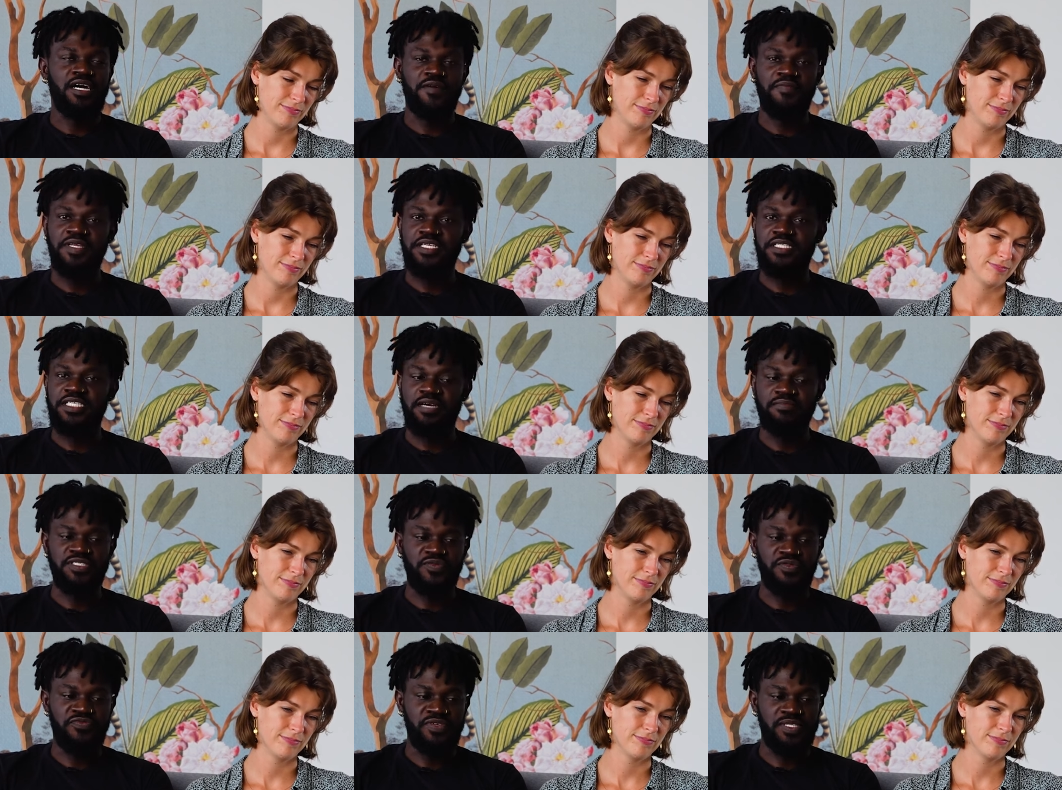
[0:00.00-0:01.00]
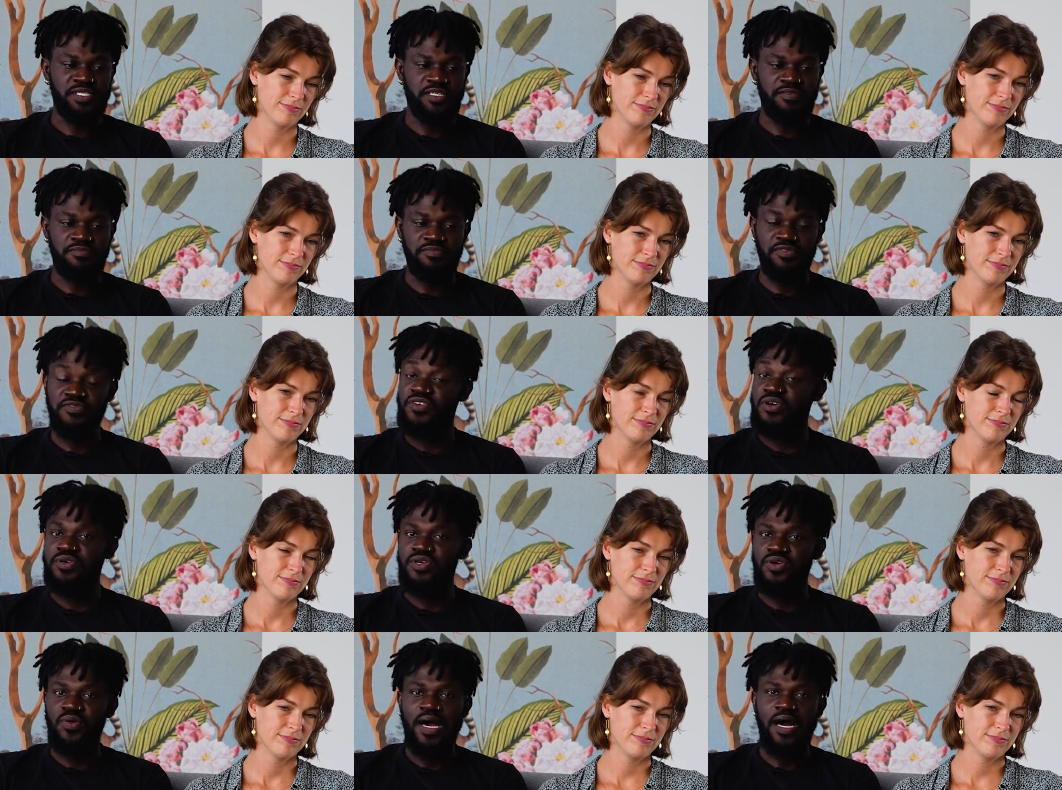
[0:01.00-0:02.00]
Speaker 1: um, anytime she would visit before
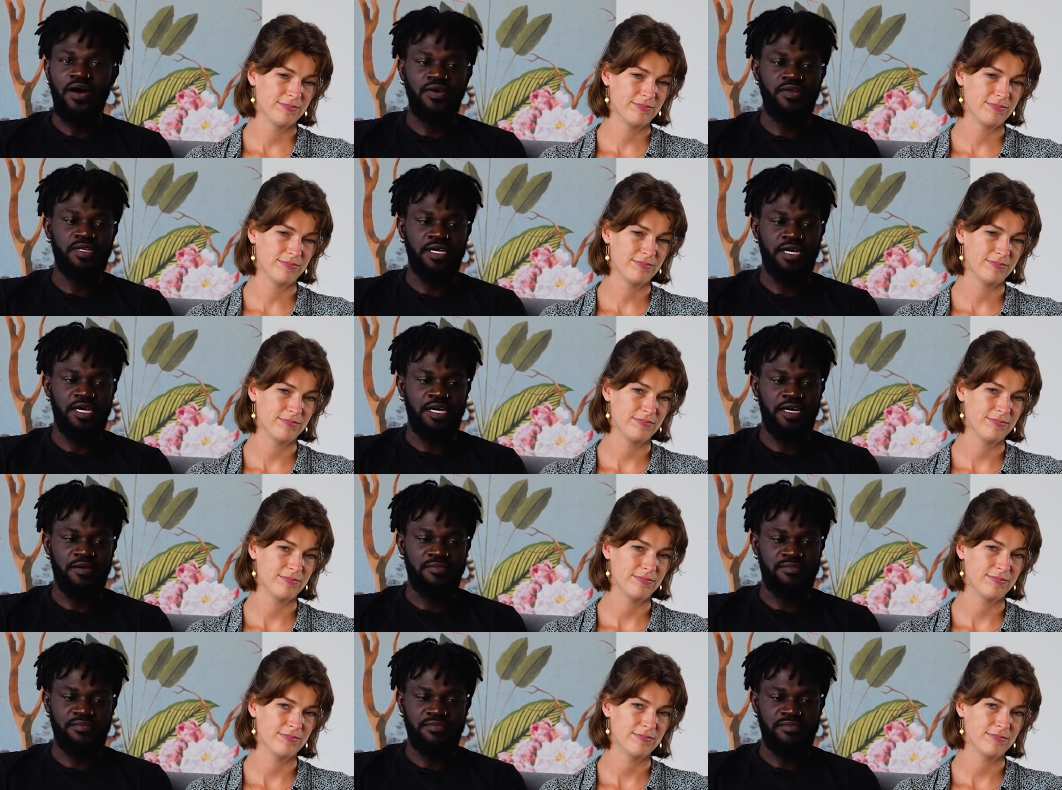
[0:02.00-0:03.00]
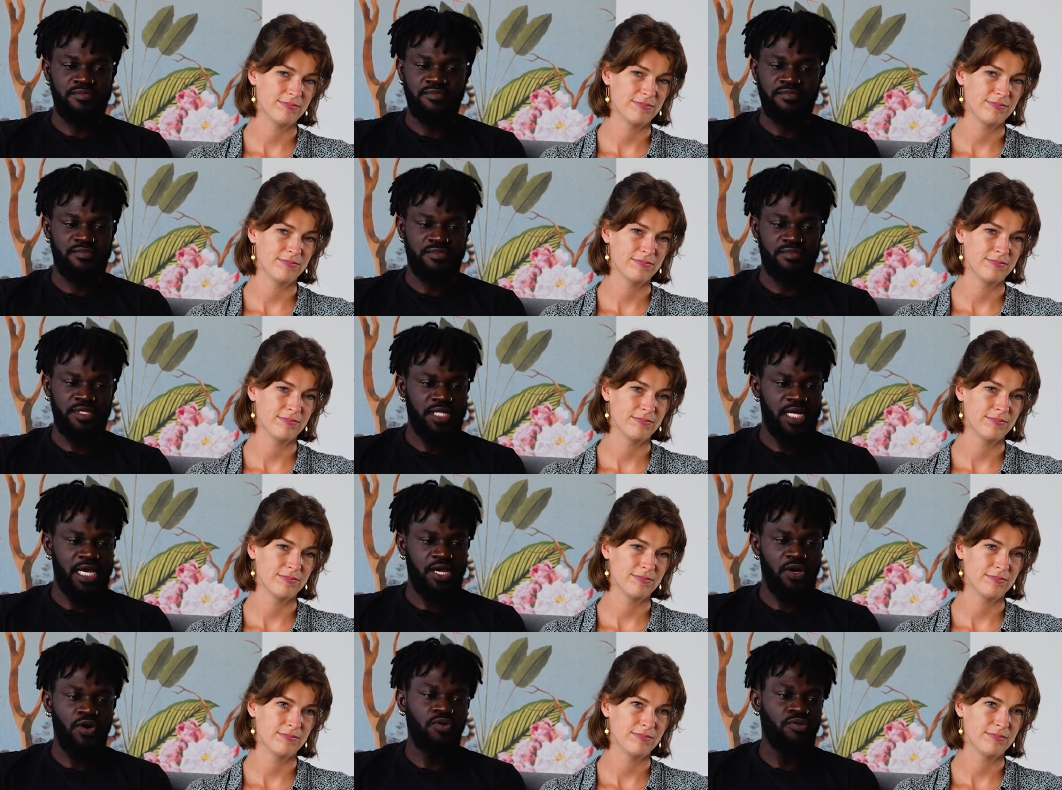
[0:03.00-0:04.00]
we go out, um,
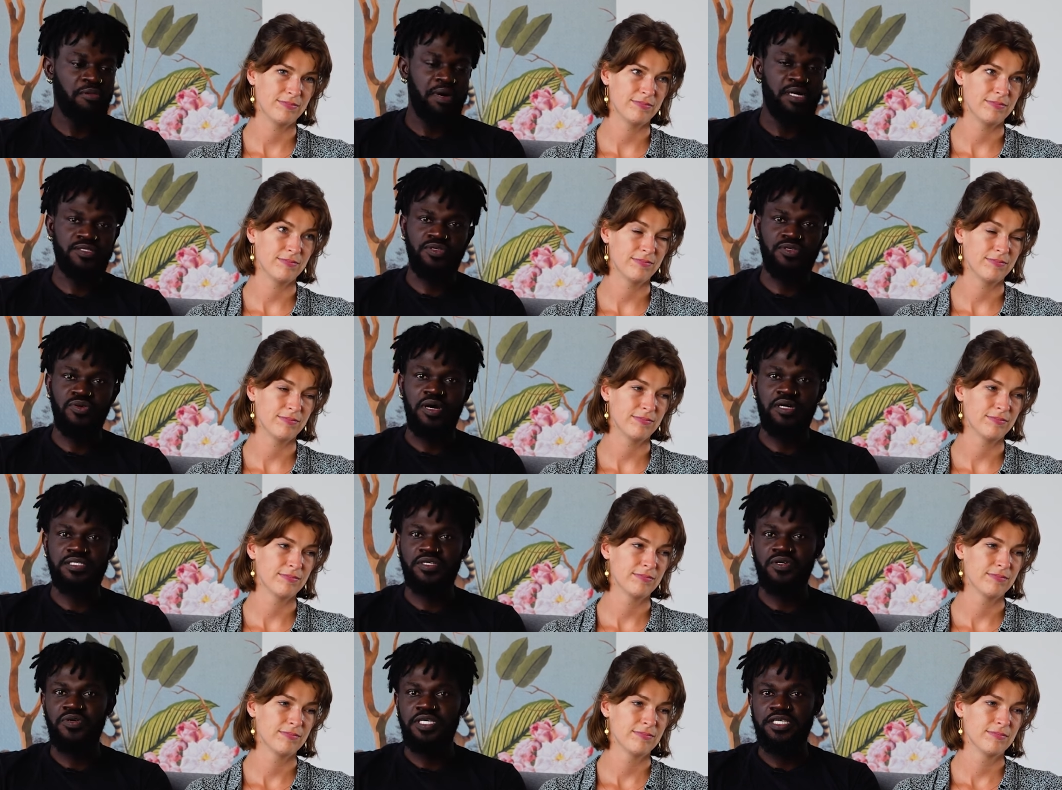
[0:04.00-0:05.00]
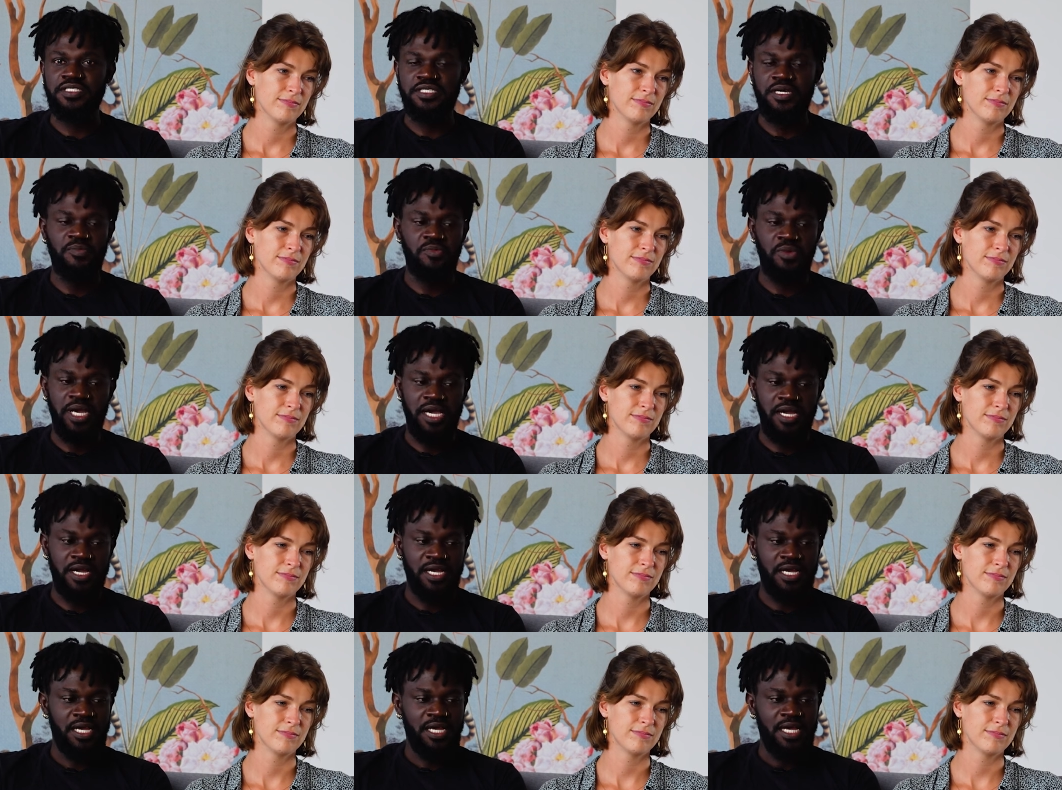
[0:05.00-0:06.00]
like oh we're about to go out to go eat
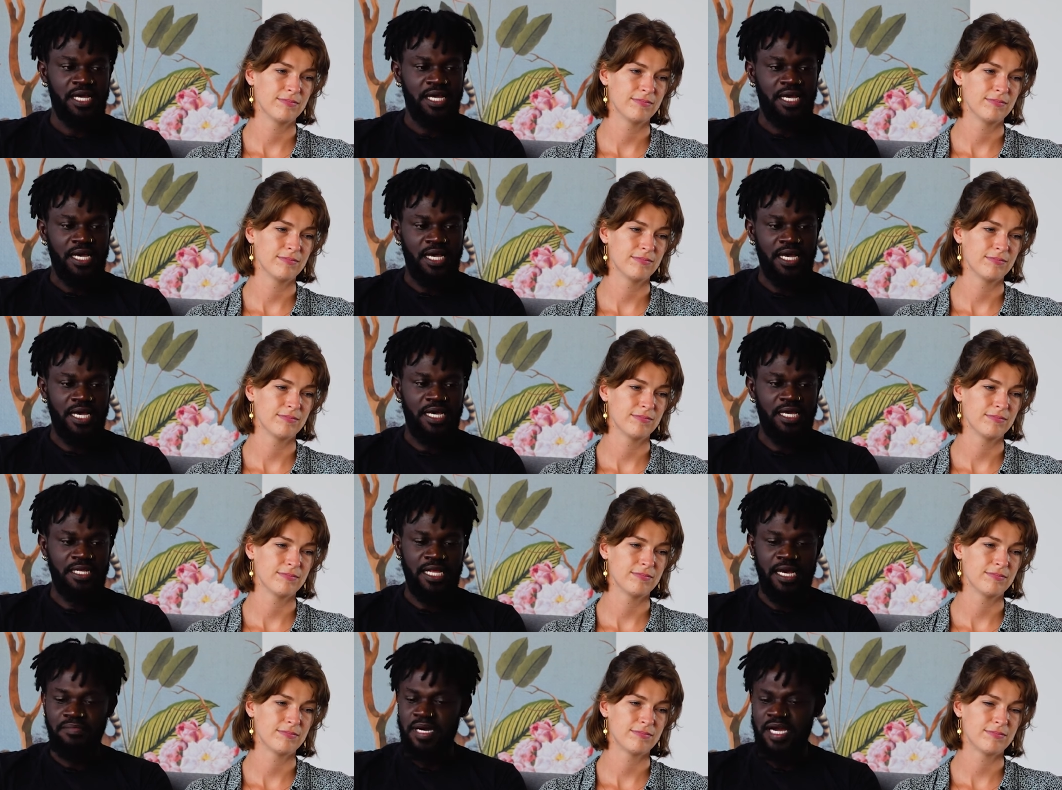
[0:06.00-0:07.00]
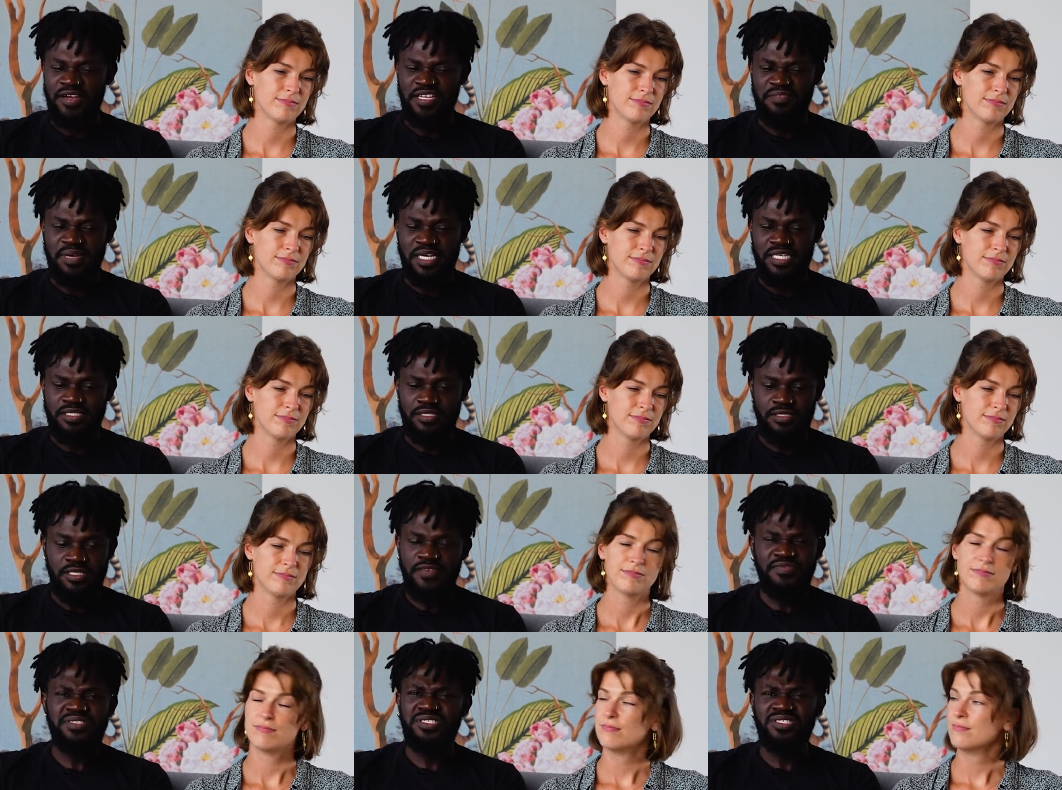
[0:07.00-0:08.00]
somewhere, and I'm ironing my
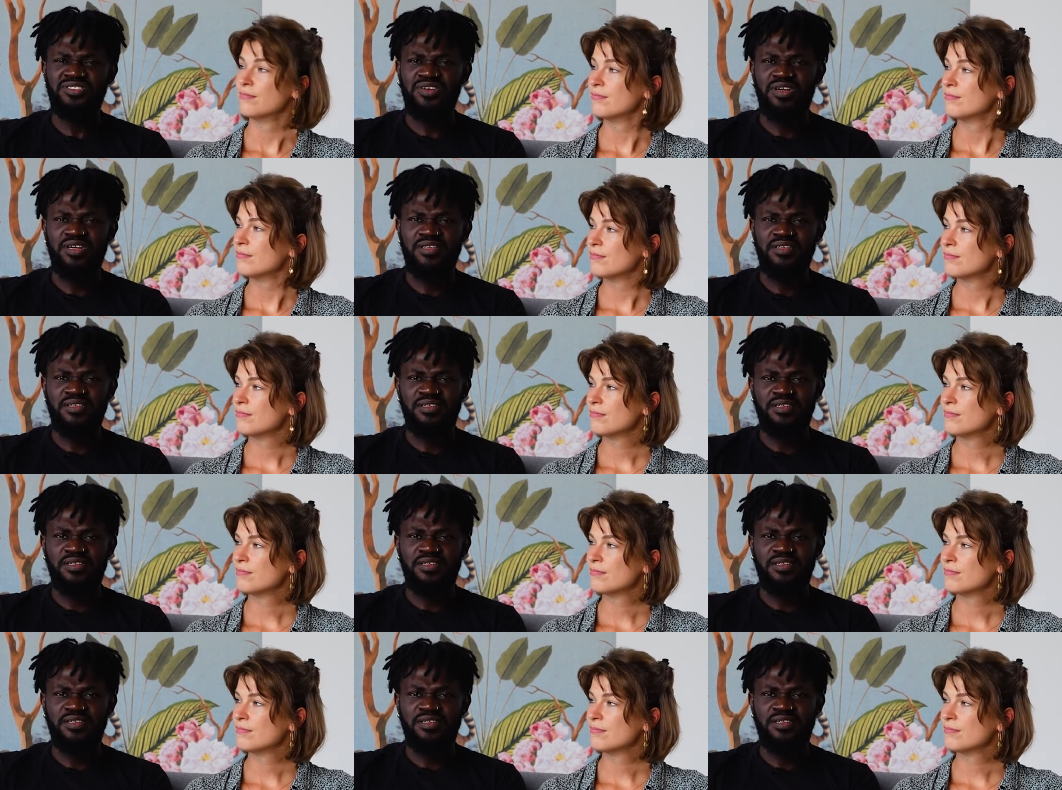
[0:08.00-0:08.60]
even t-shirt.